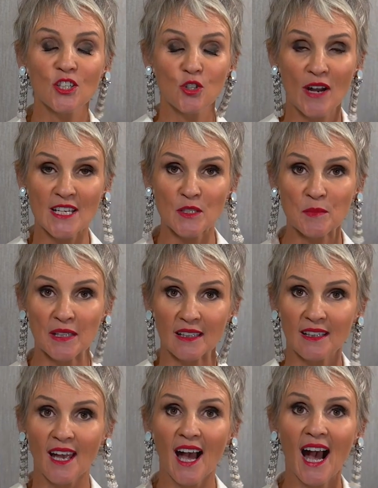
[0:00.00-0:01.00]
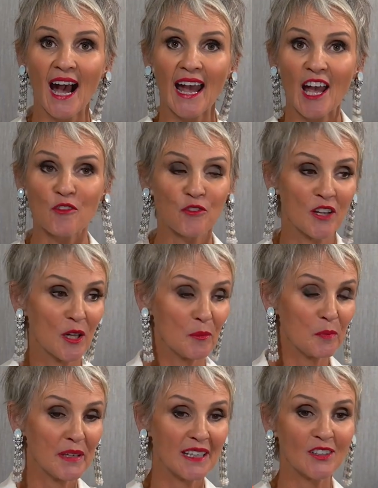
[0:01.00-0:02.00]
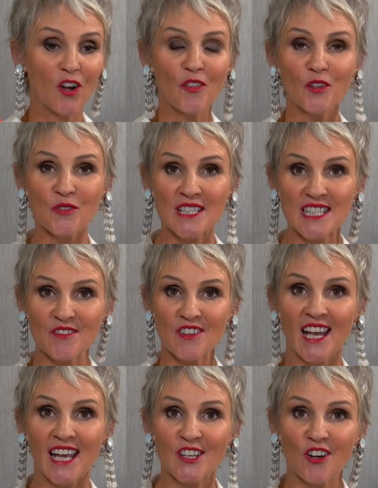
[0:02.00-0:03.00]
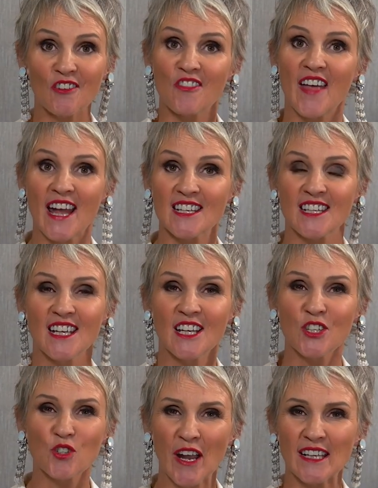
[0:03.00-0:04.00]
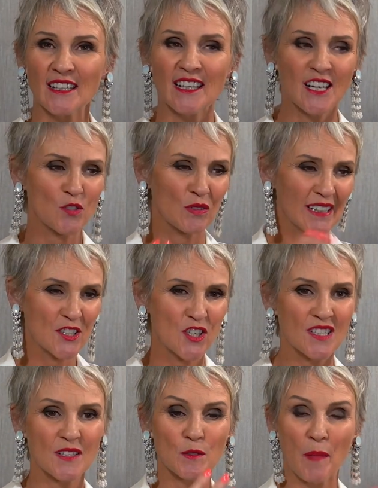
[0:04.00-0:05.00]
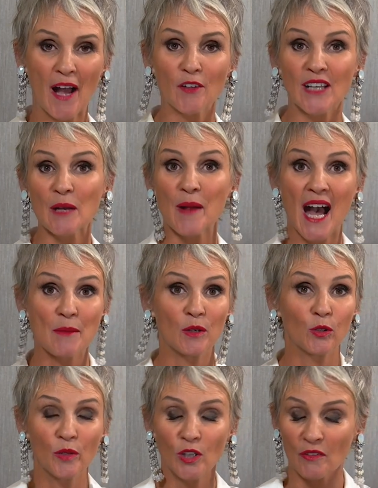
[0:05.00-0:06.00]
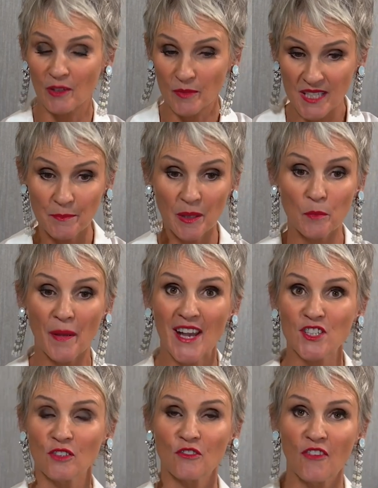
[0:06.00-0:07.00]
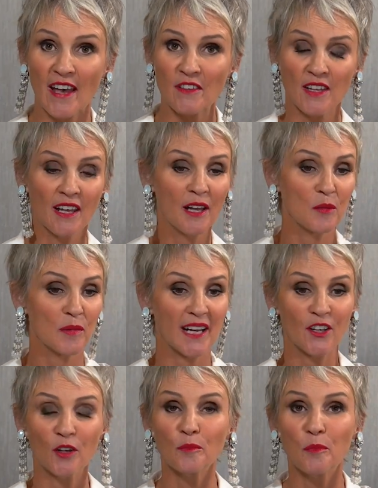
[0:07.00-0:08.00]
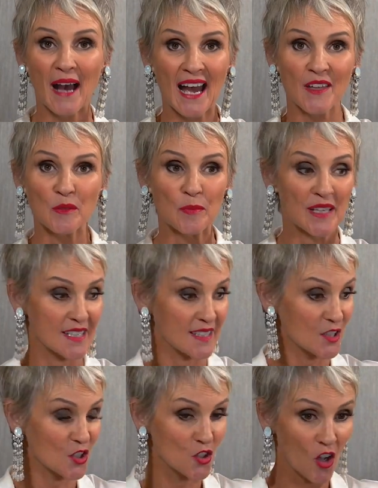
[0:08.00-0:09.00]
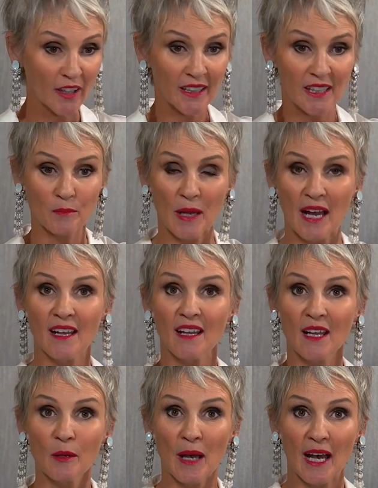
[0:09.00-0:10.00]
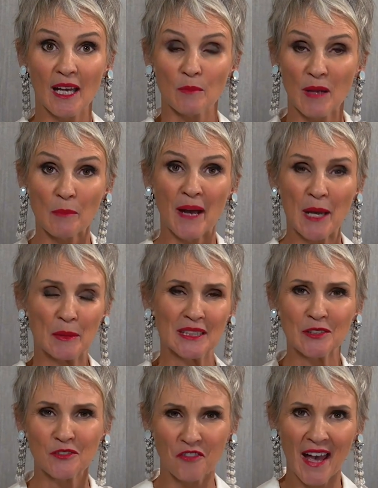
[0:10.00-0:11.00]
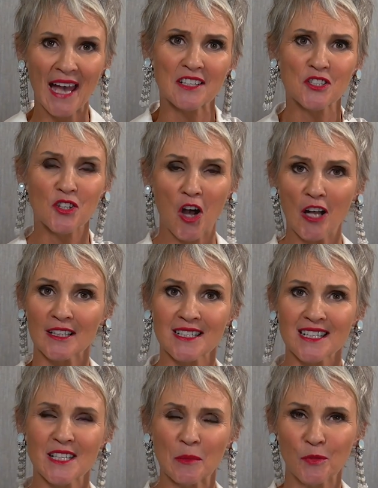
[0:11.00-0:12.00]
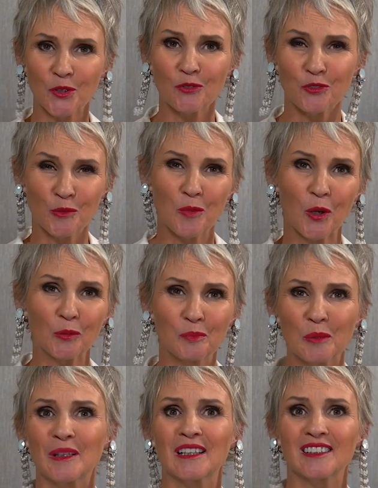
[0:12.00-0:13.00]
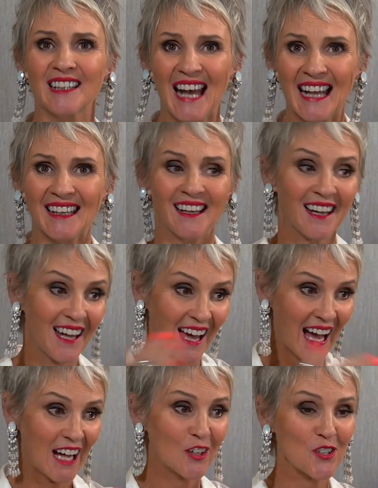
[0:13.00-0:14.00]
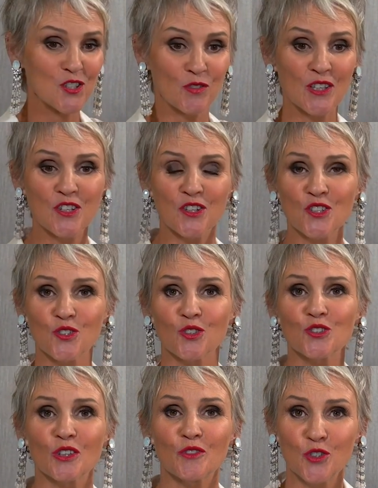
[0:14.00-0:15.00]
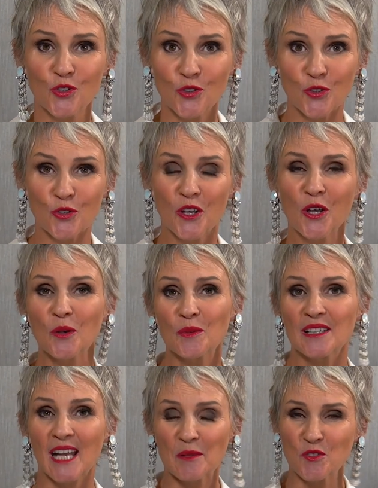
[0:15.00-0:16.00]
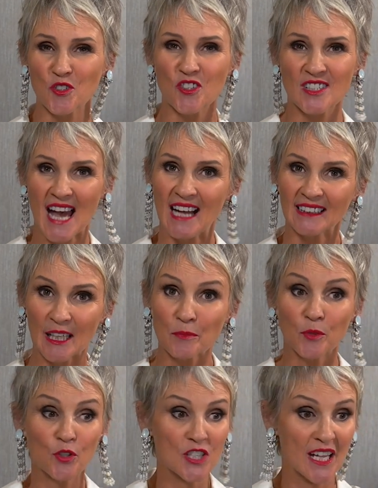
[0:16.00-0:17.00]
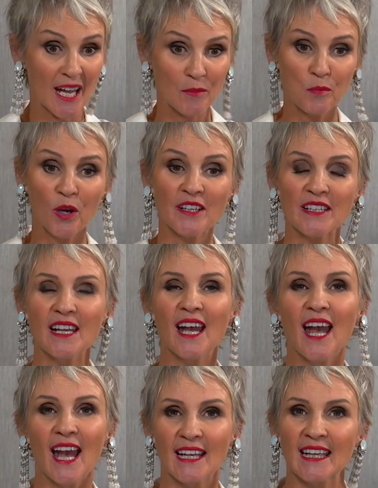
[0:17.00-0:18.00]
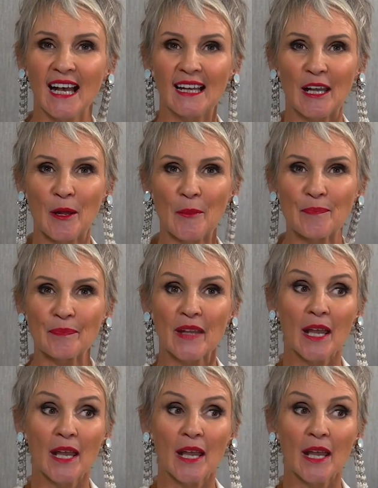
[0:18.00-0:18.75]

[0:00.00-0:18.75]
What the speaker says: Trust me, I have been on the receiving end of that training. It's religious, it's bound up. I'm a woman of a deep and passionate faith, but I don't buy that BS. It's not in my Bible. In fact, scarlet is a beautiful, bold, biblical color. I go straight to the source of truth when it comes to style and beauty and body and color.